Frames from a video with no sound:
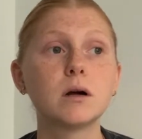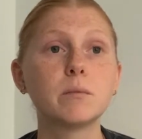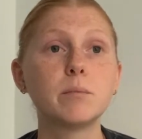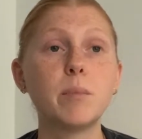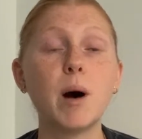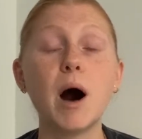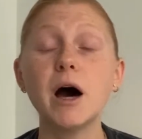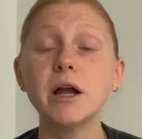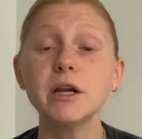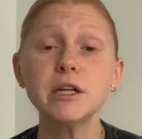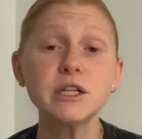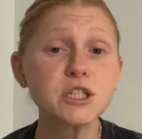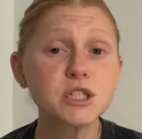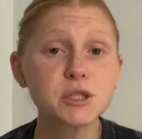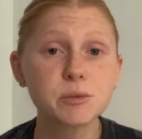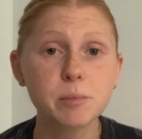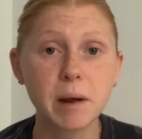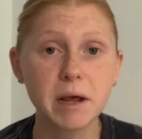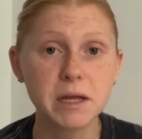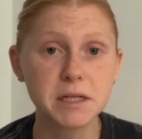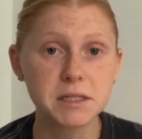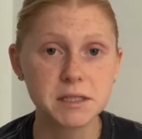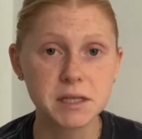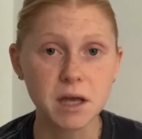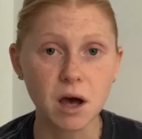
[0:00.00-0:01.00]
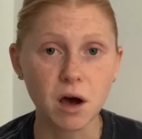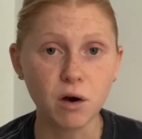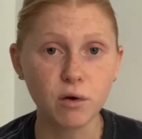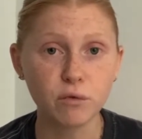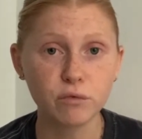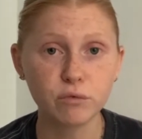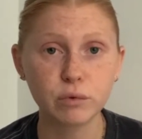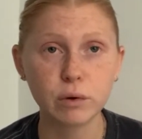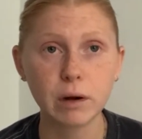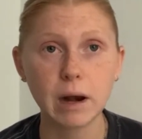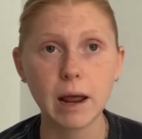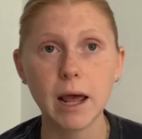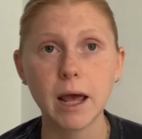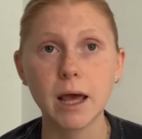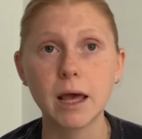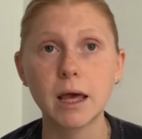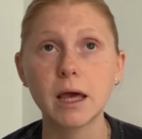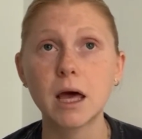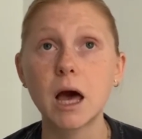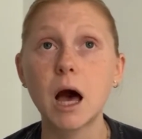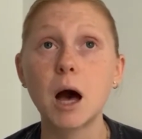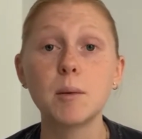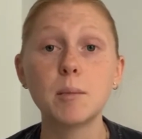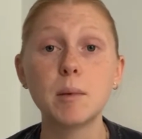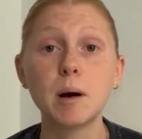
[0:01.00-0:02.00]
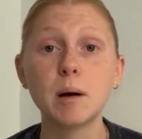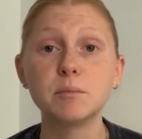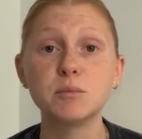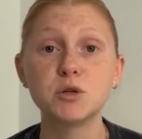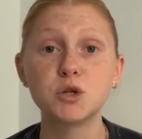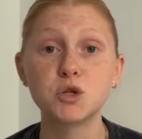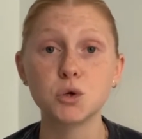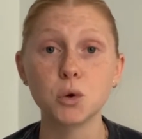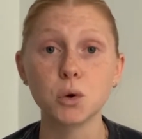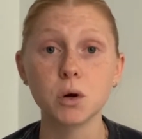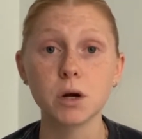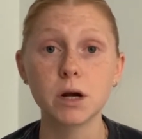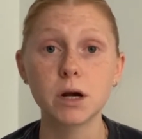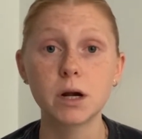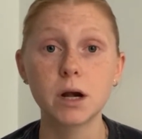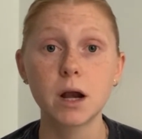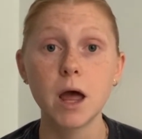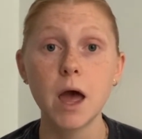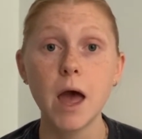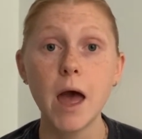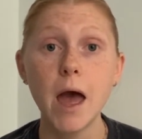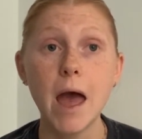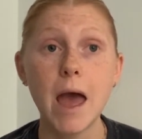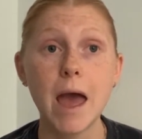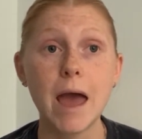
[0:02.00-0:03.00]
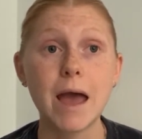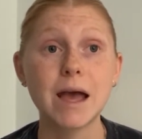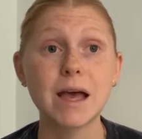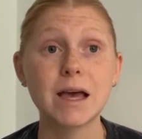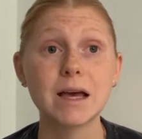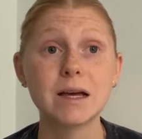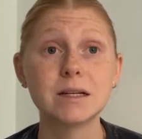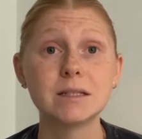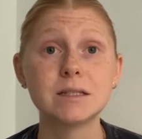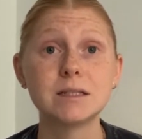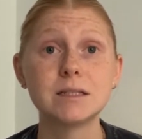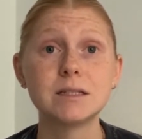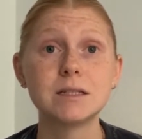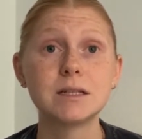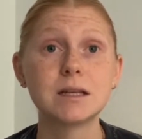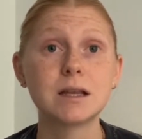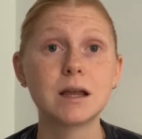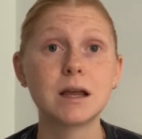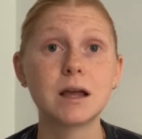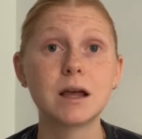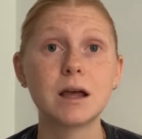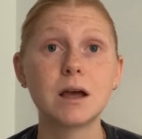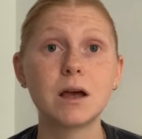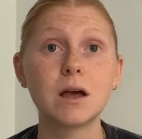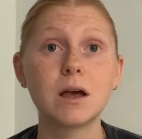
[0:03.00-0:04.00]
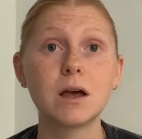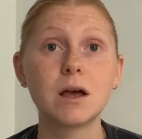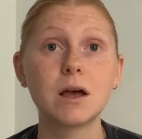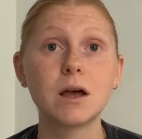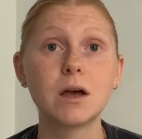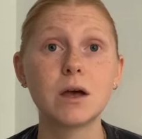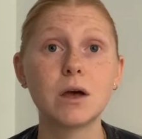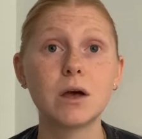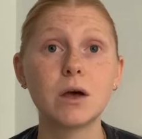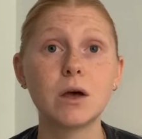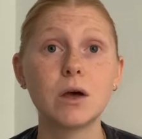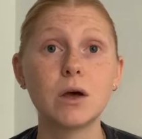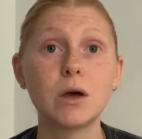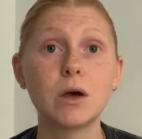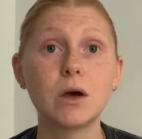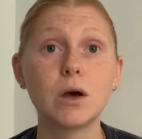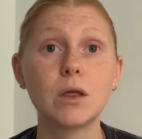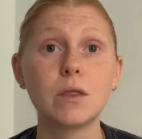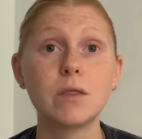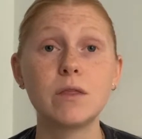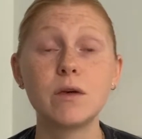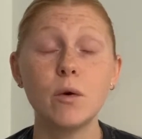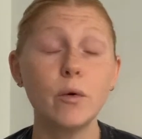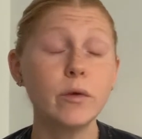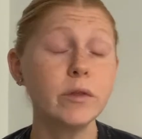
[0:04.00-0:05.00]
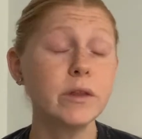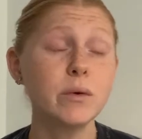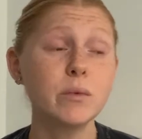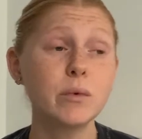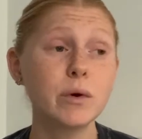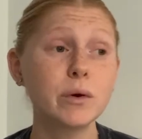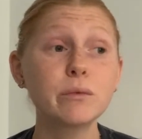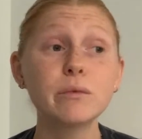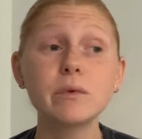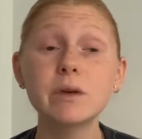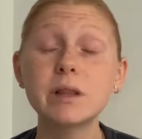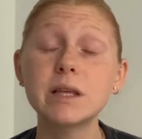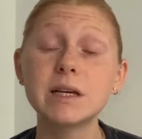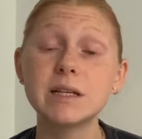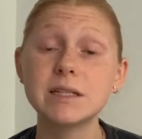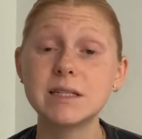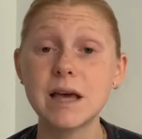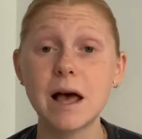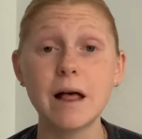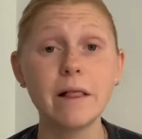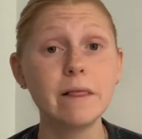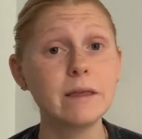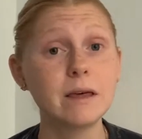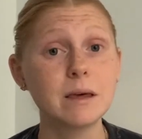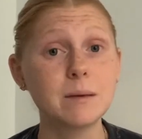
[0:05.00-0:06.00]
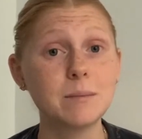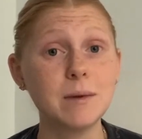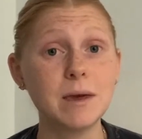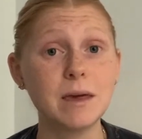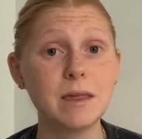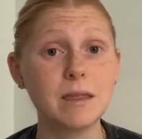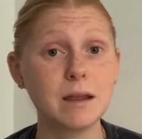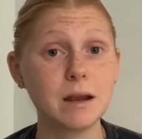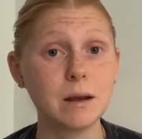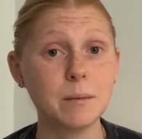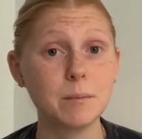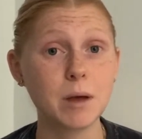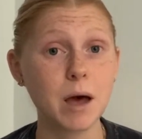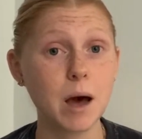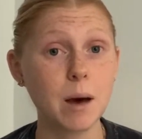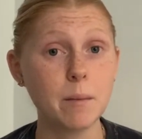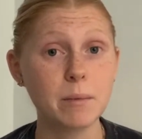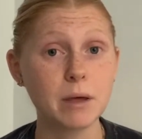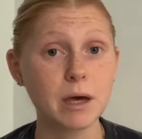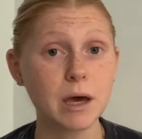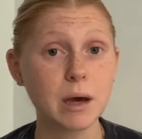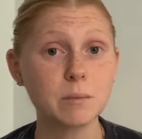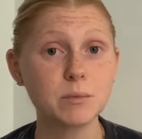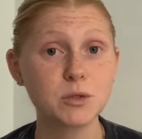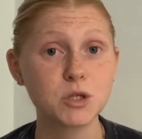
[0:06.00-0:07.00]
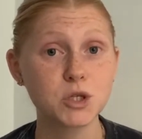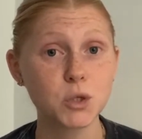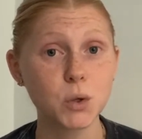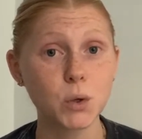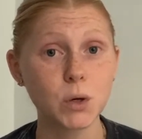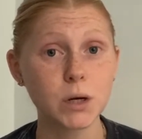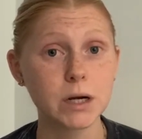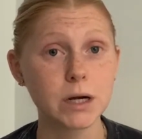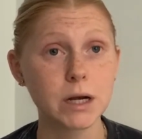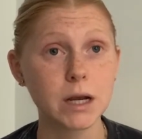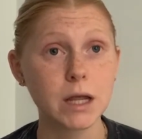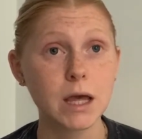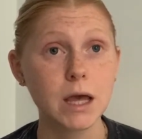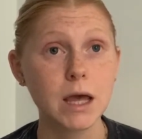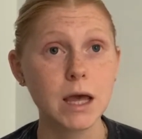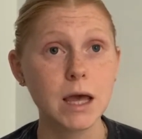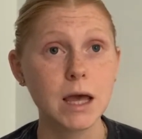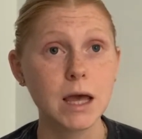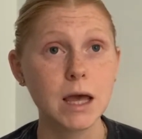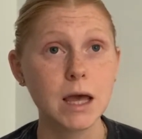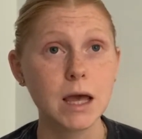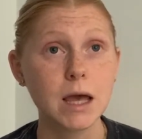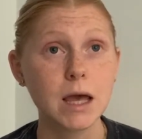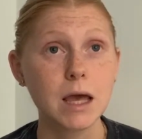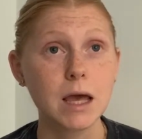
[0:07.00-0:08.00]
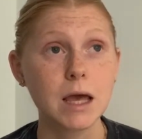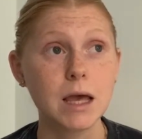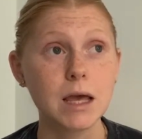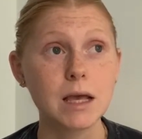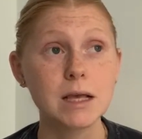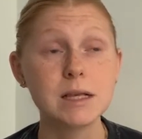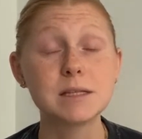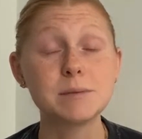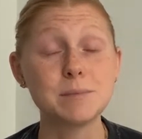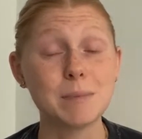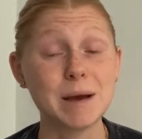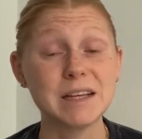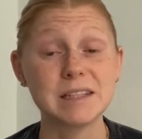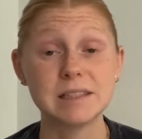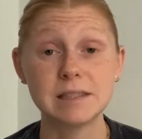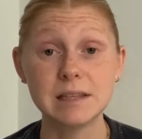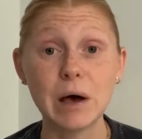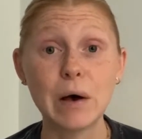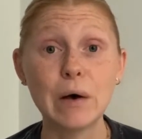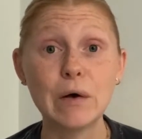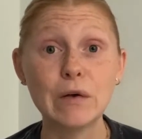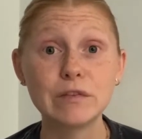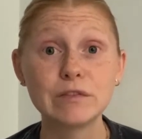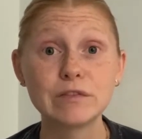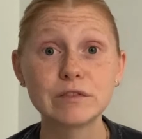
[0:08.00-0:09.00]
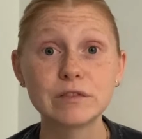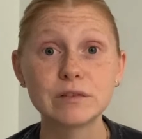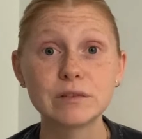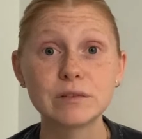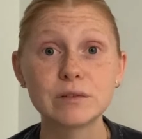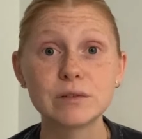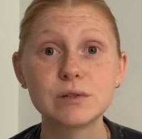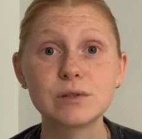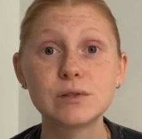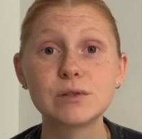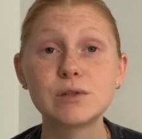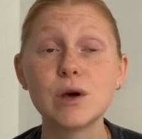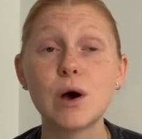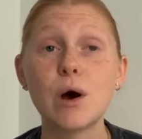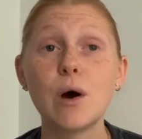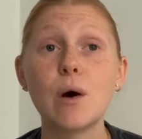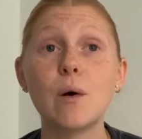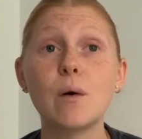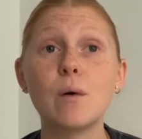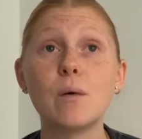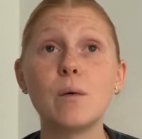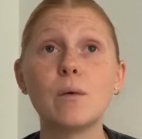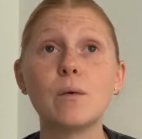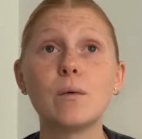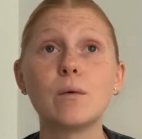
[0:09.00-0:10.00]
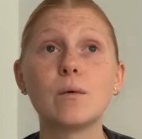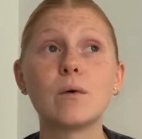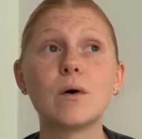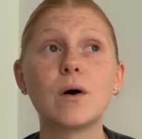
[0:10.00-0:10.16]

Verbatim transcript: punish myself when I come up short. And the only one really telling me that I'm coming up short is myself. So